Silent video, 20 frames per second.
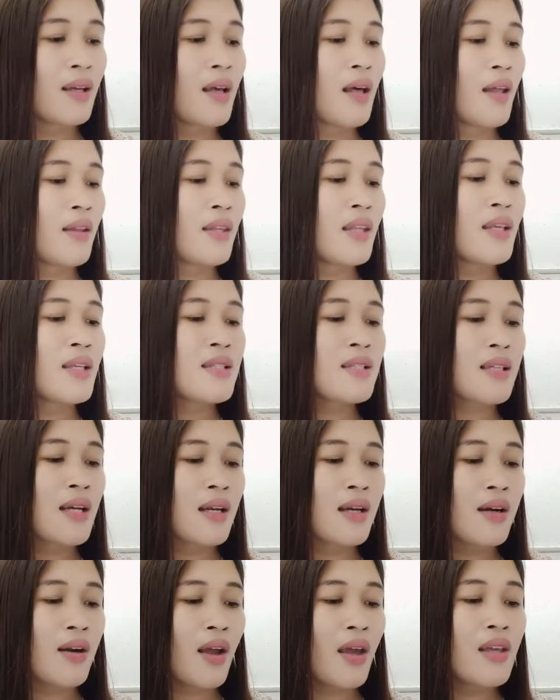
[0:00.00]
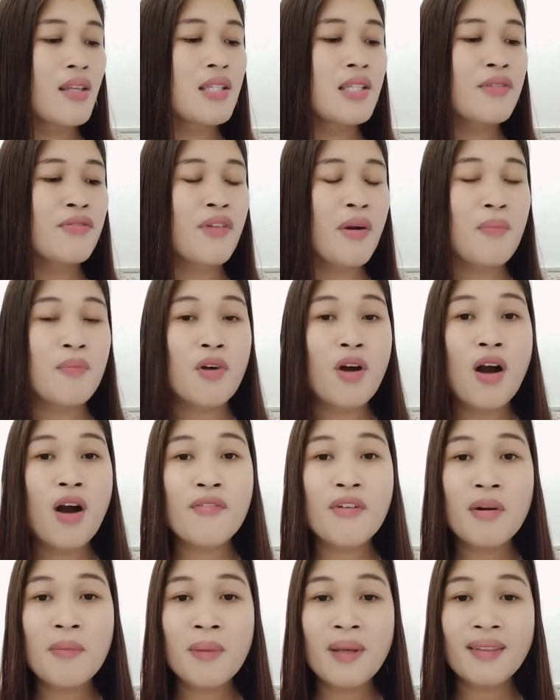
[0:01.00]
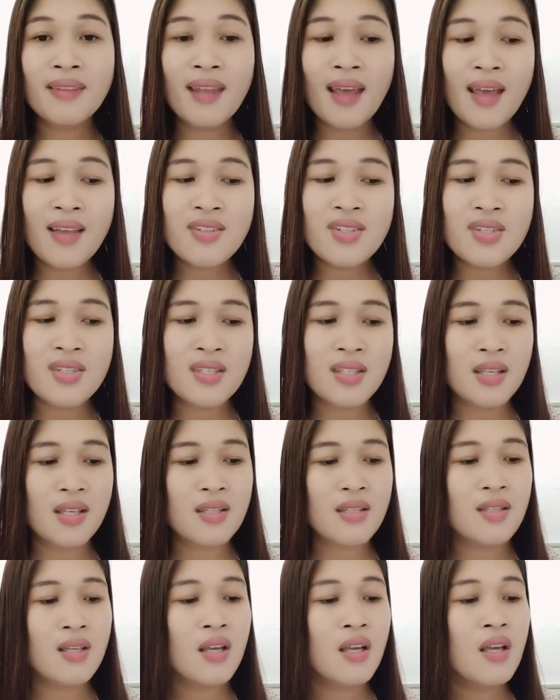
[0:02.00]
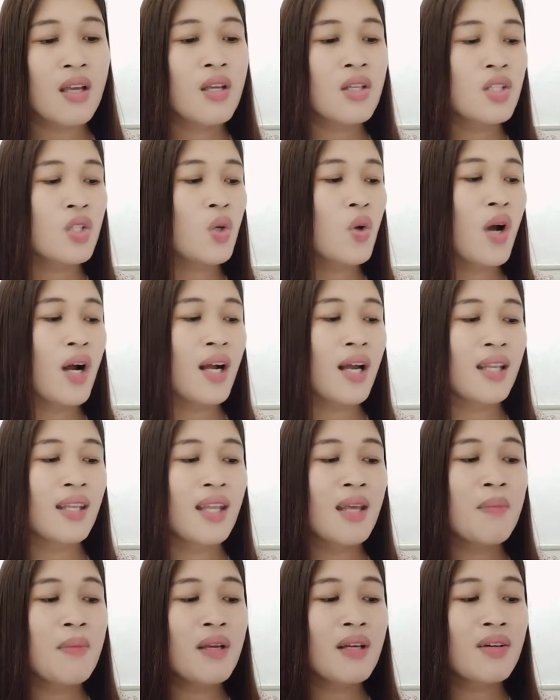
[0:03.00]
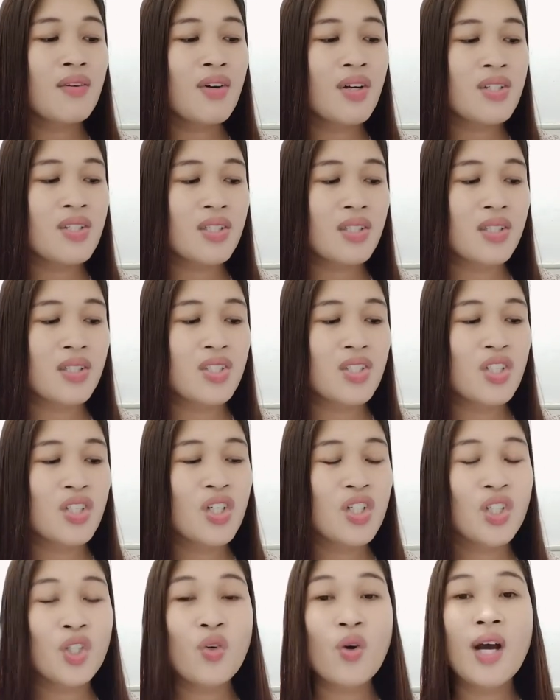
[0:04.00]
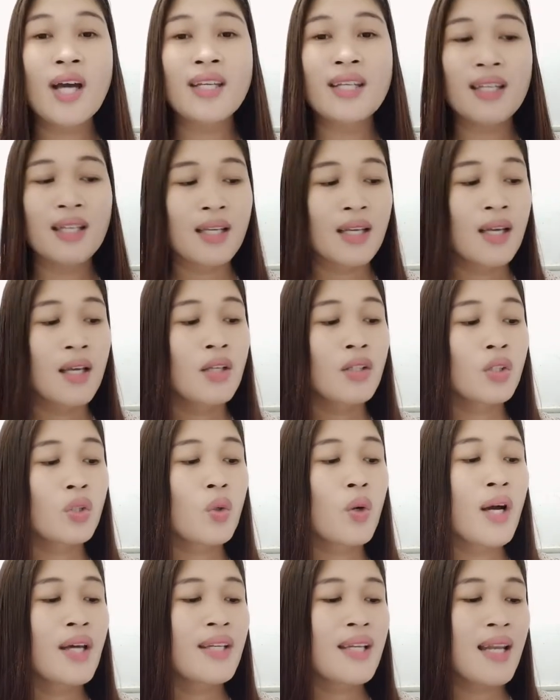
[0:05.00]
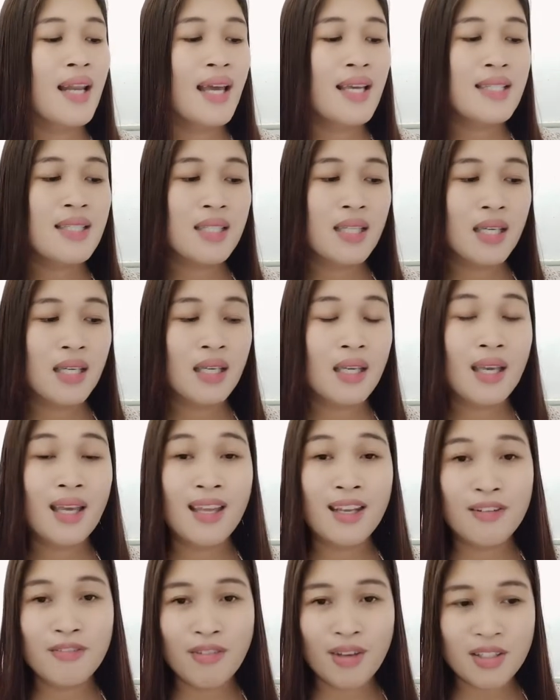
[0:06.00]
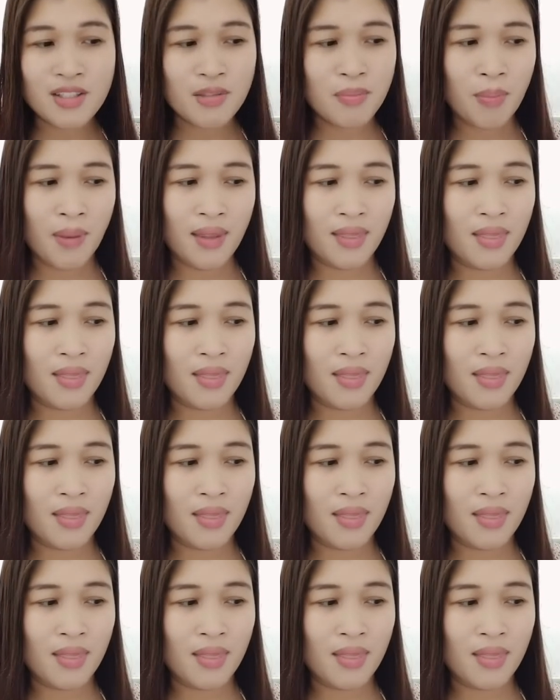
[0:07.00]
This can range from government agencies to academic research to analyzing investment.